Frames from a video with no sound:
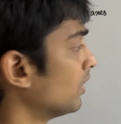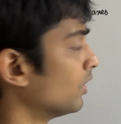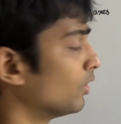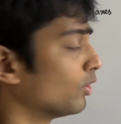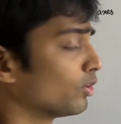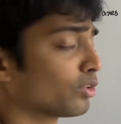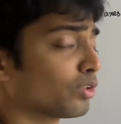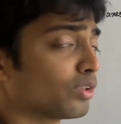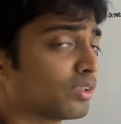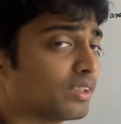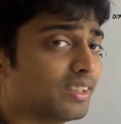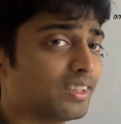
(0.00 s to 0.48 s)

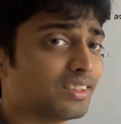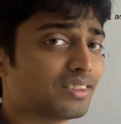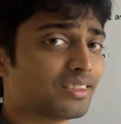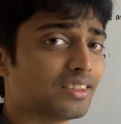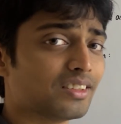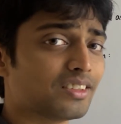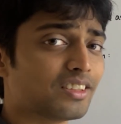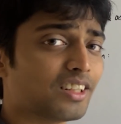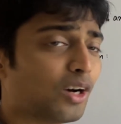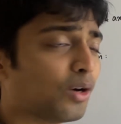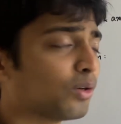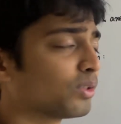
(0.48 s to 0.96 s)
So this
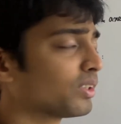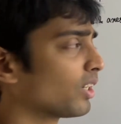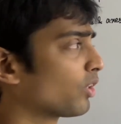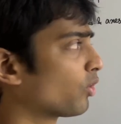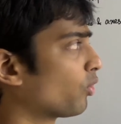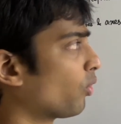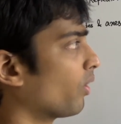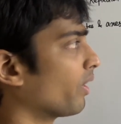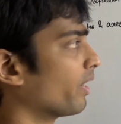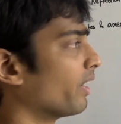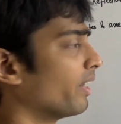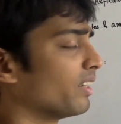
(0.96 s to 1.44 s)
is how the
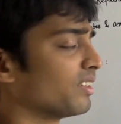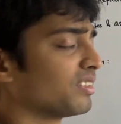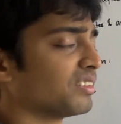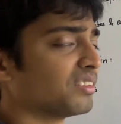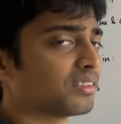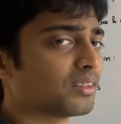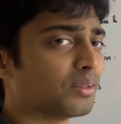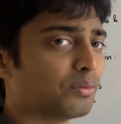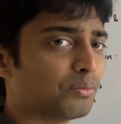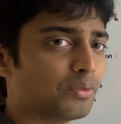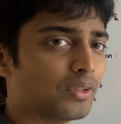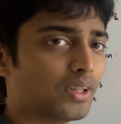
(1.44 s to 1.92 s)
coordinate
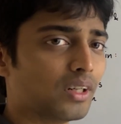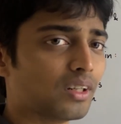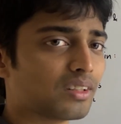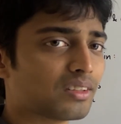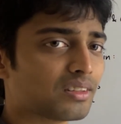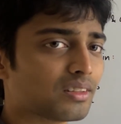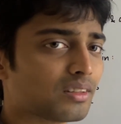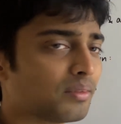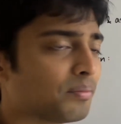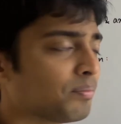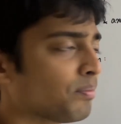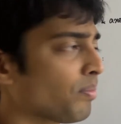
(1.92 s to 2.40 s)
system
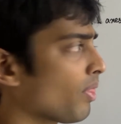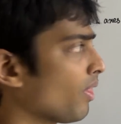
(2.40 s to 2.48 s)
works,